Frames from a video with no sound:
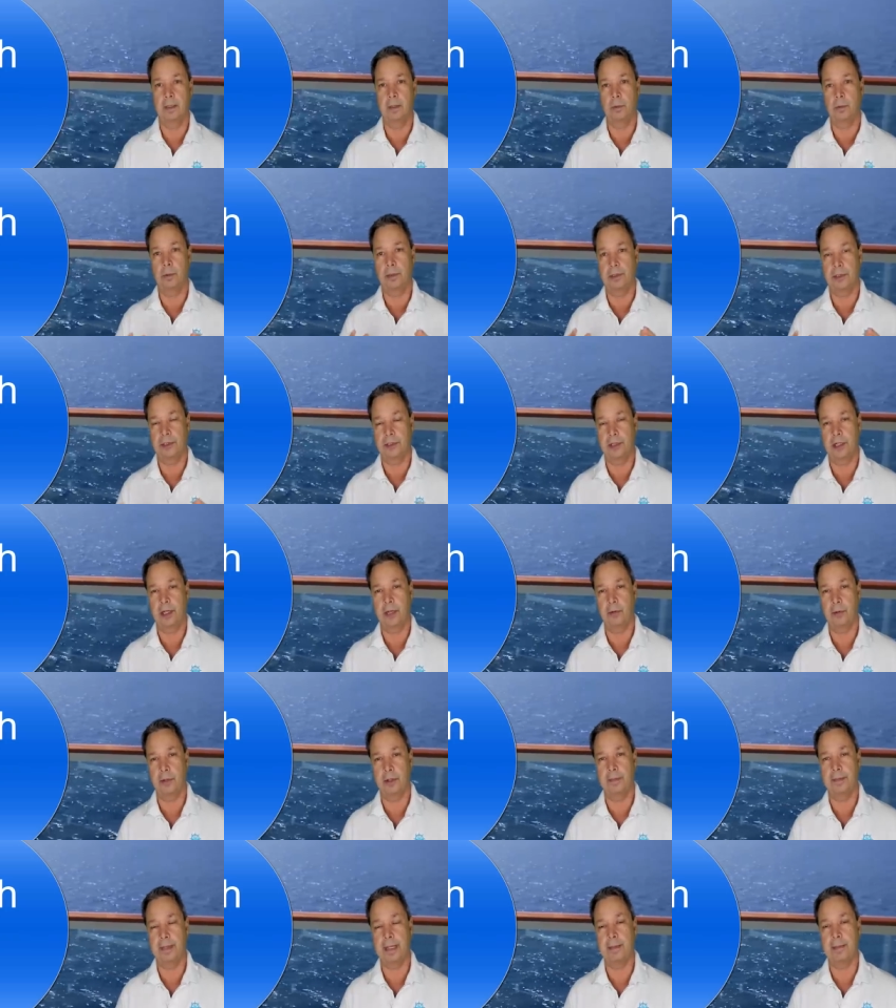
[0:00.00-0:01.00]
Well, as y'all
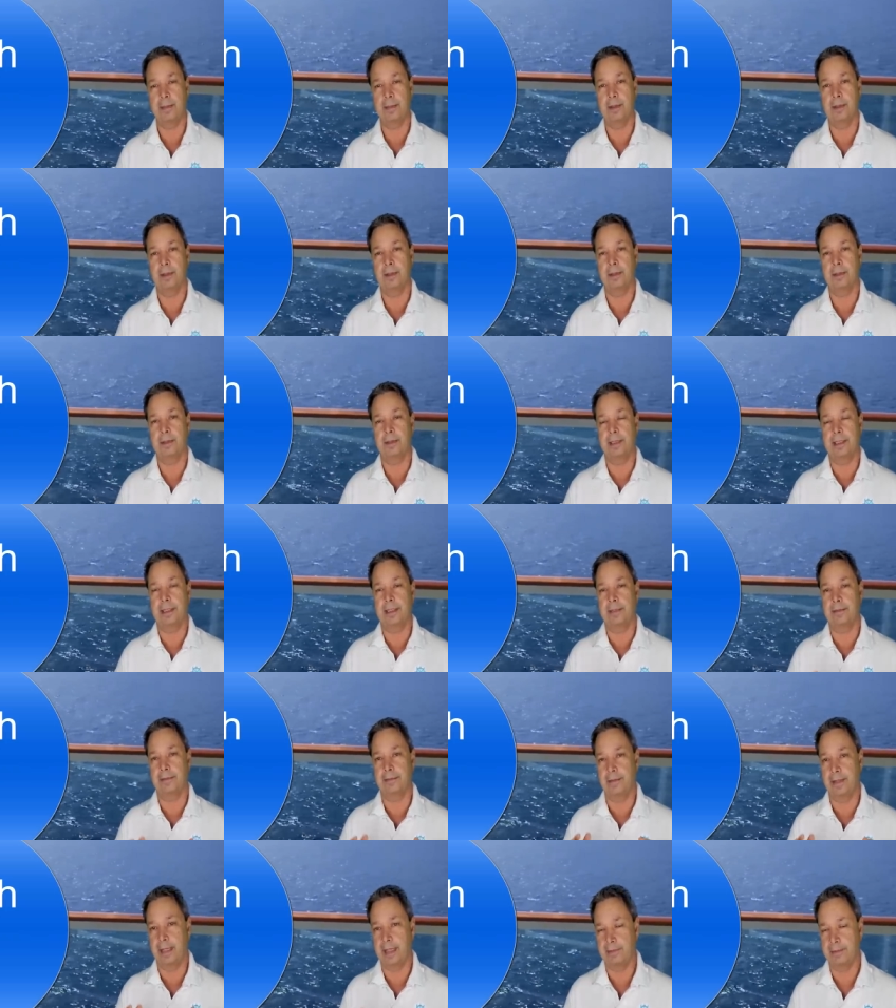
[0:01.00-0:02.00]
remember, the
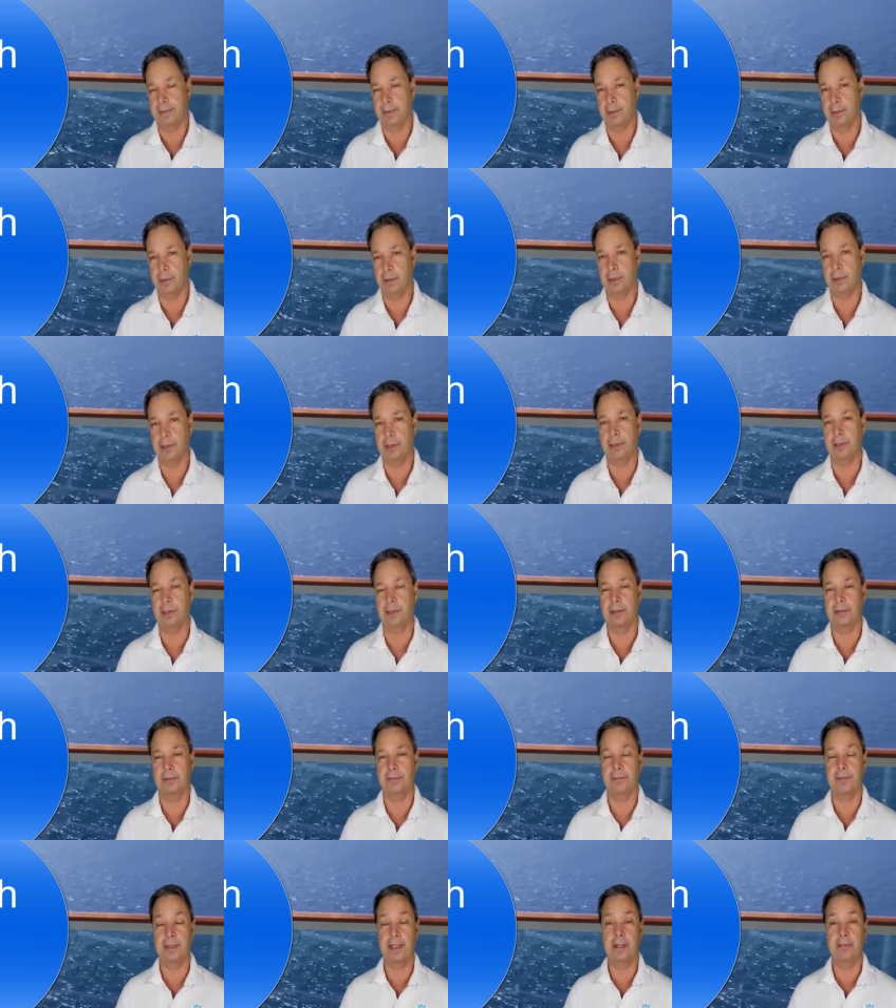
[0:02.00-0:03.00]
5-year-old
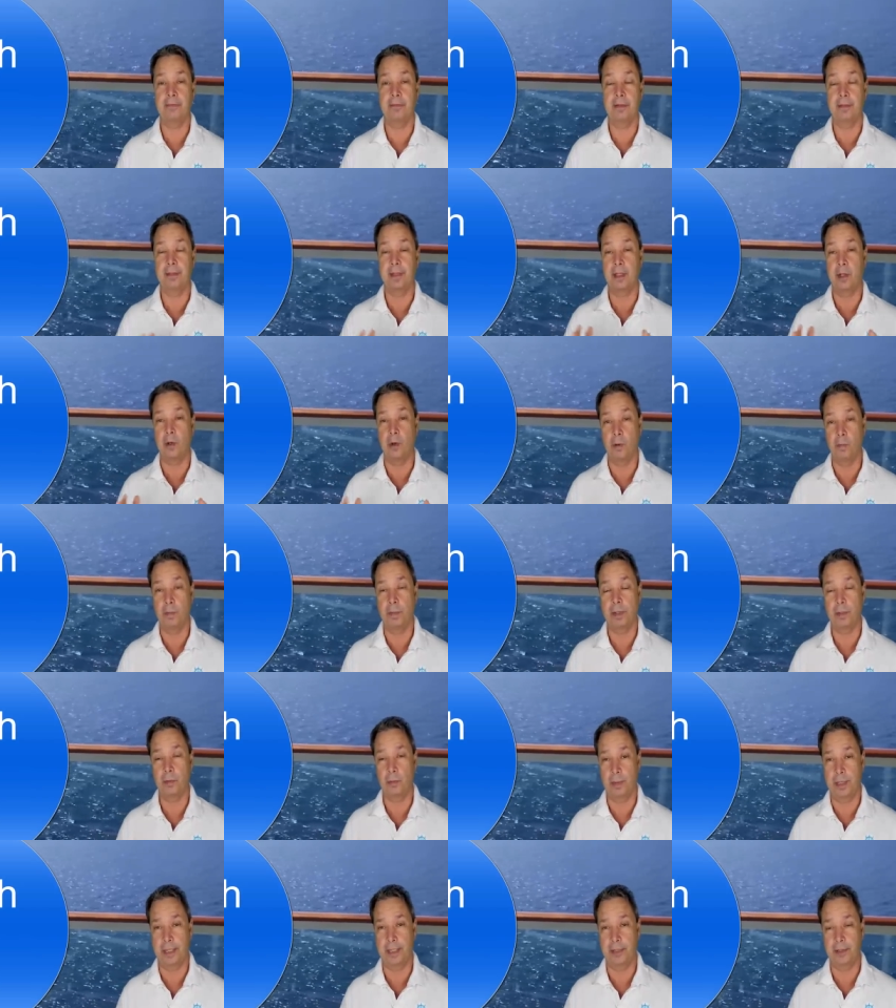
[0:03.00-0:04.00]
girl fell from an open
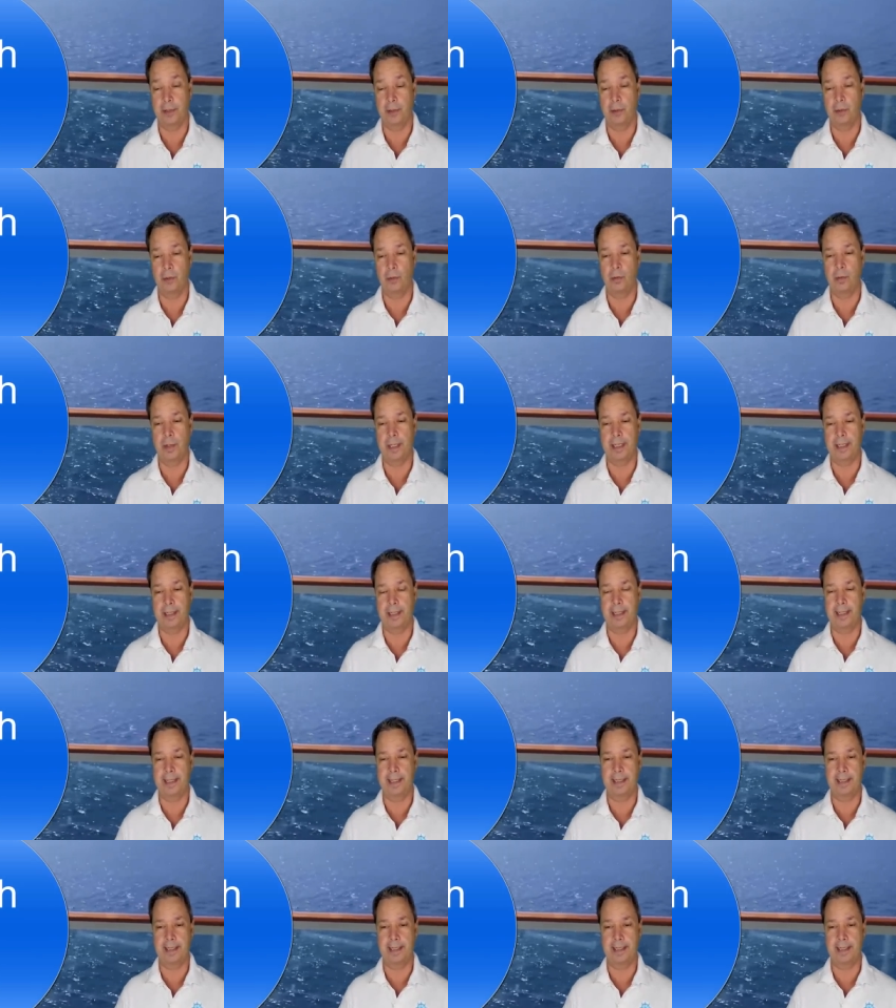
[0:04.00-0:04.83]
window when they